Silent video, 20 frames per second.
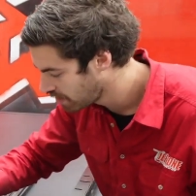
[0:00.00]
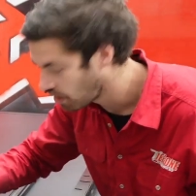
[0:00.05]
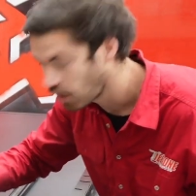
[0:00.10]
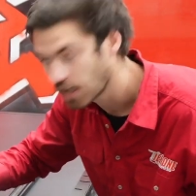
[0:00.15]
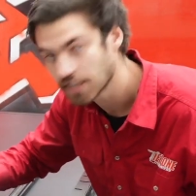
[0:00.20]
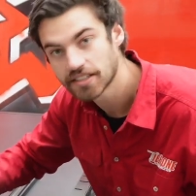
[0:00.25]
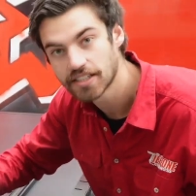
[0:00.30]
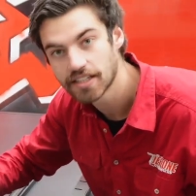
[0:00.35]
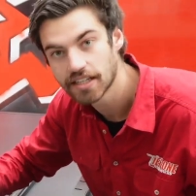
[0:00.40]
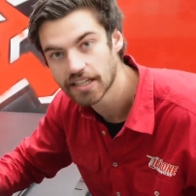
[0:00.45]

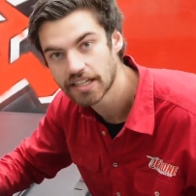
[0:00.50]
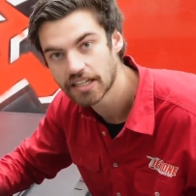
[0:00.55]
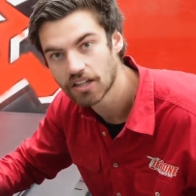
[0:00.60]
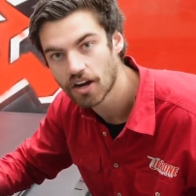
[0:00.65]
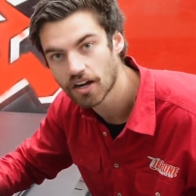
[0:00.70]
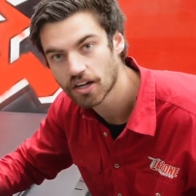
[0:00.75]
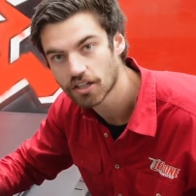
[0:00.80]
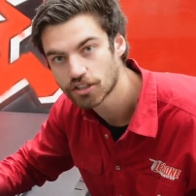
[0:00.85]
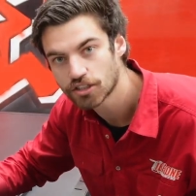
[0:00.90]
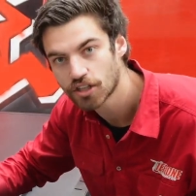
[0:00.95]
Ideally,
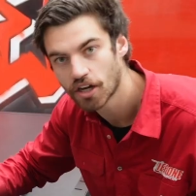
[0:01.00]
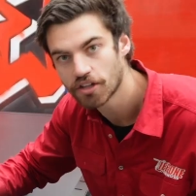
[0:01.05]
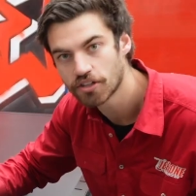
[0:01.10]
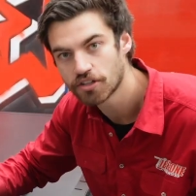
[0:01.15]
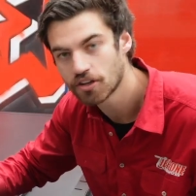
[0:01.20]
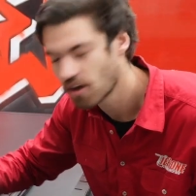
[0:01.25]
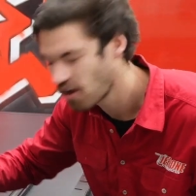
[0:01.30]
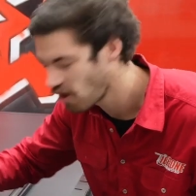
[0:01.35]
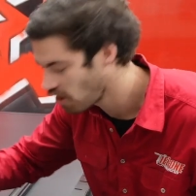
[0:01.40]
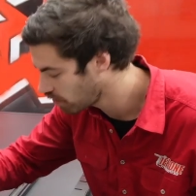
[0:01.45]
like I showed
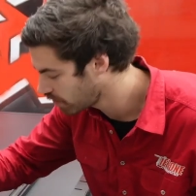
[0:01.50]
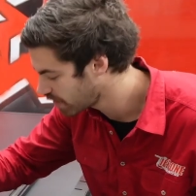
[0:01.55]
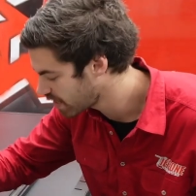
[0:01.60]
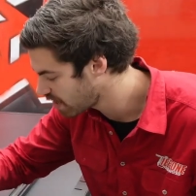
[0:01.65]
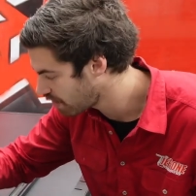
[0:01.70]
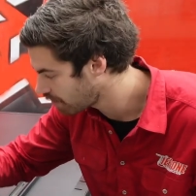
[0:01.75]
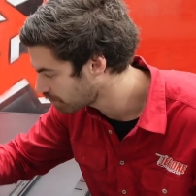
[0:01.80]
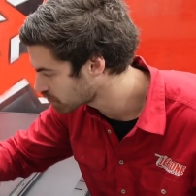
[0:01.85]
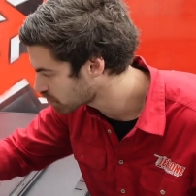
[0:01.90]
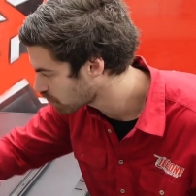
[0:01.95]
you earlier,
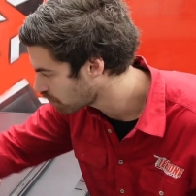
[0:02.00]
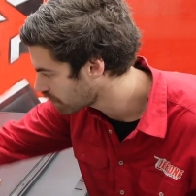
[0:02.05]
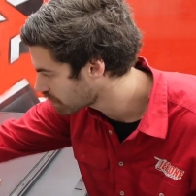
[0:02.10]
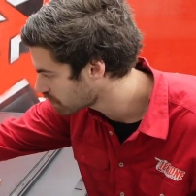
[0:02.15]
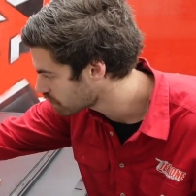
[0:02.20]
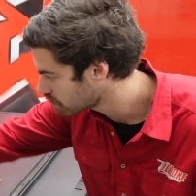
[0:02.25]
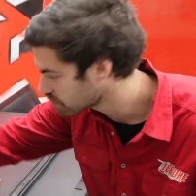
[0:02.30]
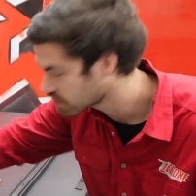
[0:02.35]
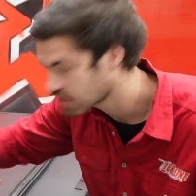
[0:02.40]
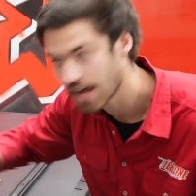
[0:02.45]
I'm trying
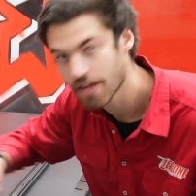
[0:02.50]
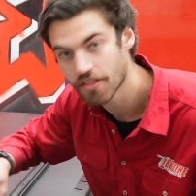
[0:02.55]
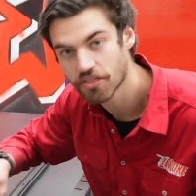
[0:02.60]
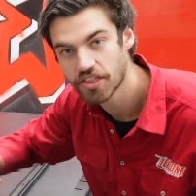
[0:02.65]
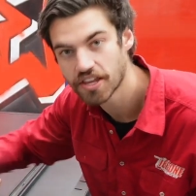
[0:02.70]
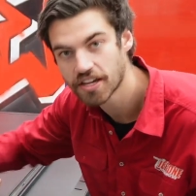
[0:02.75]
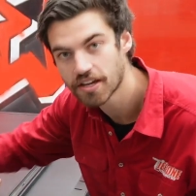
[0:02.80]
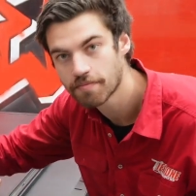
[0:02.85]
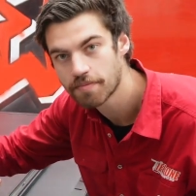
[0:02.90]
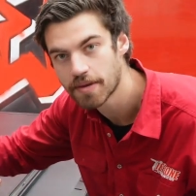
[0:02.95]
to use that
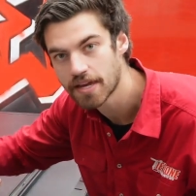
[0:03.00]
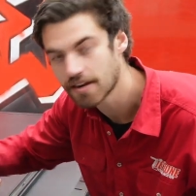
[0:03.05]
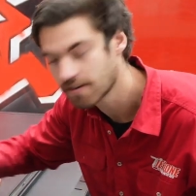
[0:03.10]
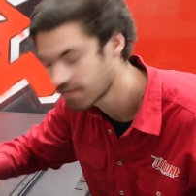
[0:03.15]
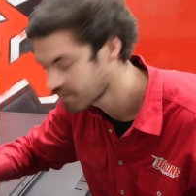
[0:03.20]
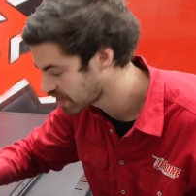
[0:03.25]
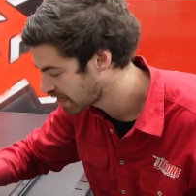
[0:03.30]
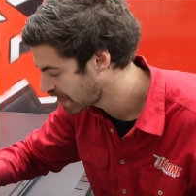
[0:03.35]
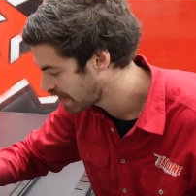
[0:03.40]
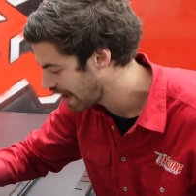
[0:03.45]
thicker
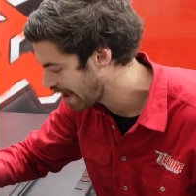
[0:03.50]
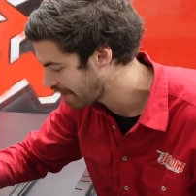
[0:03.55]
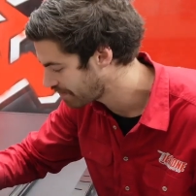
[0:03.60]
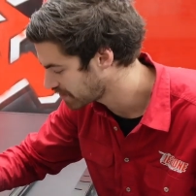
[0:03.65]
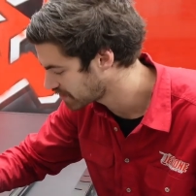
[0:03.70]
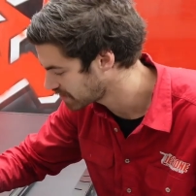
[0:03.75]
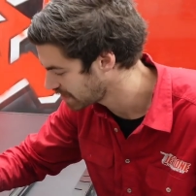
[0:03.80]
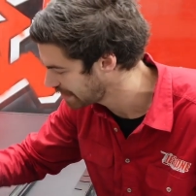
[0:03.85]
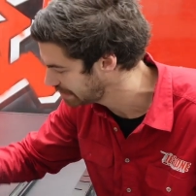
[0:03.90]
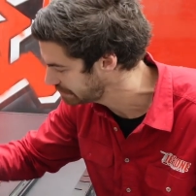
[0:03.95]
bit at the
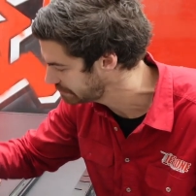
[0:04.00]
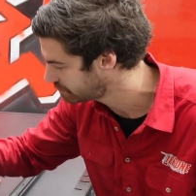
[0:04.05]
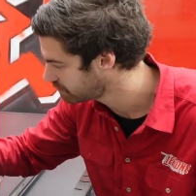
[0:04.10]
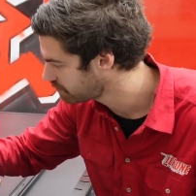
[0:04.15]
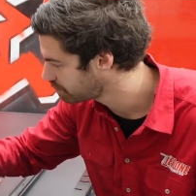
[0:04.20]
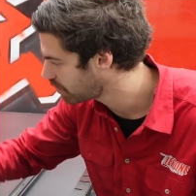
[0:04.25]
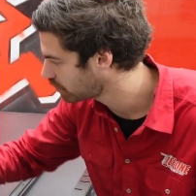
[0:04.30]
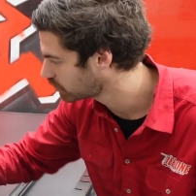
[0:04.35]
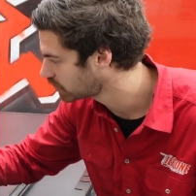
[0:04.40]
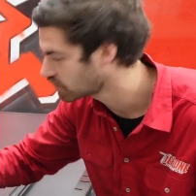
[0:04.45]
tent for
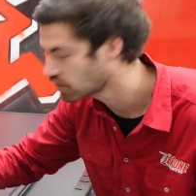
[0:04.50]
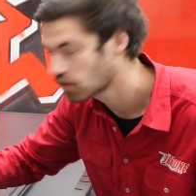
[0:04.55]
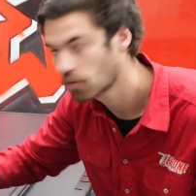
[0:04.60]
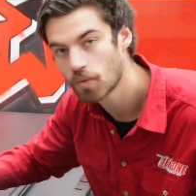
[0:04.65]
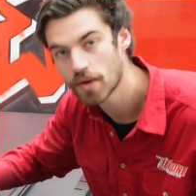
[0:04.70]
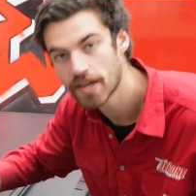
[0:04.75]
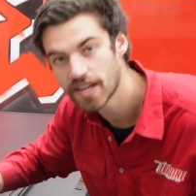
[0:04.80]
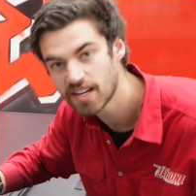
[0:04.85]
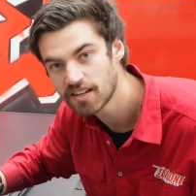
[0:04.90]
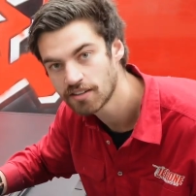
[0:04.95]
bolting the
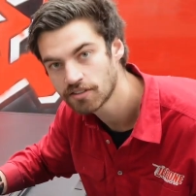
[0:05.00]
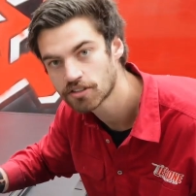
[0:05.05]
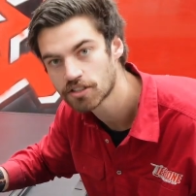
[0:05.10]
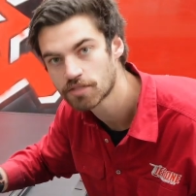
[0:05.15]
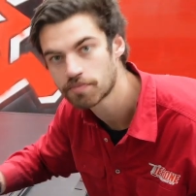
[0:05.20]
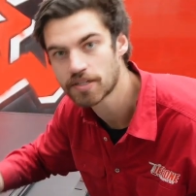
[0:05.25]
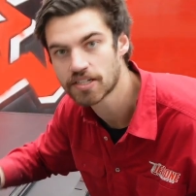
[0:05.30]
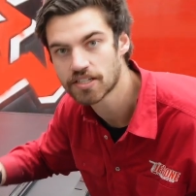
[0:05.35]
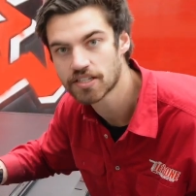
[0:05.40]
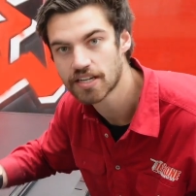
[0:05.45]
wing, just
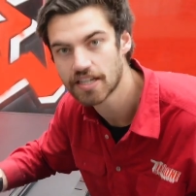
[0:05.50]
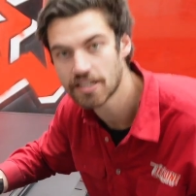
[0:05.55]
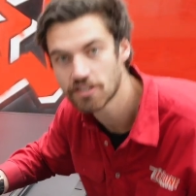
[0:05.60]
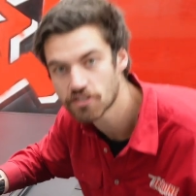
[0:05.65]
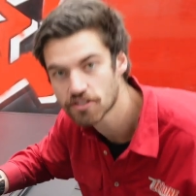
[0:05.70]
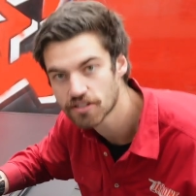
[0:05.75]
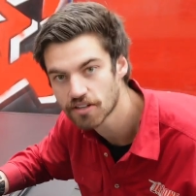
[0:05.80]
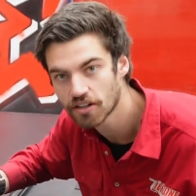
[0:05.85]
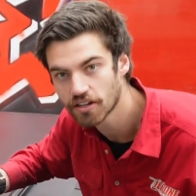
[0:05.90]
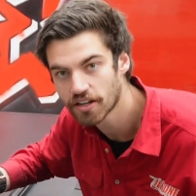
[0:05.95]
because it
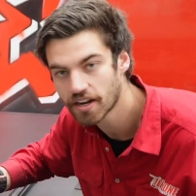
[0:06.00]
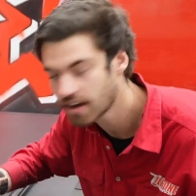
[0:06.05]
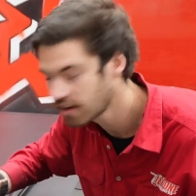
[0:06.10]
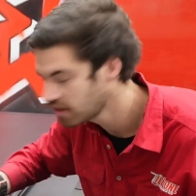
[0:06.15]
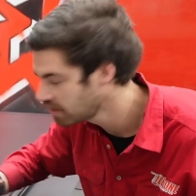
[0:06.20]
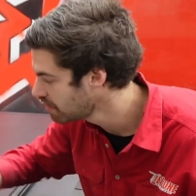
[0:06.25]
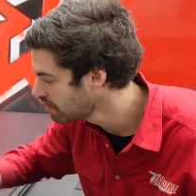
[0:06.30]
is solider,